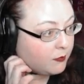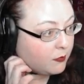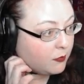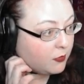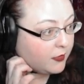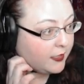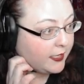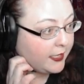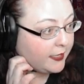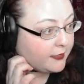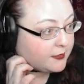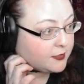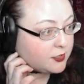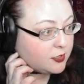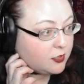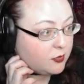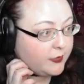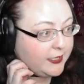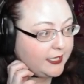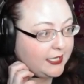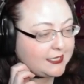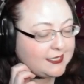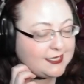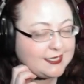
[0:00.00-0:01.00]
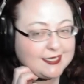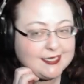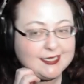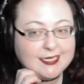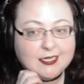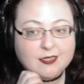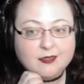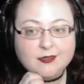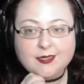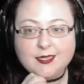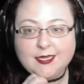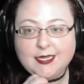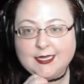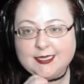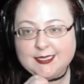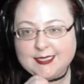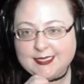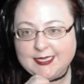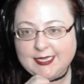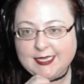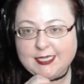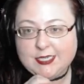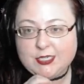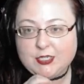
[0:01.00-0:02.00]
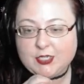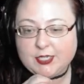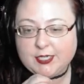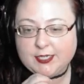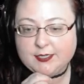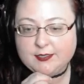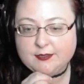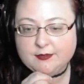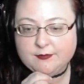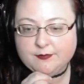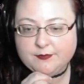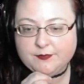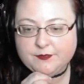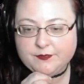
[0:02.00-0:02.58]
Okay, so we get stealth against kindred.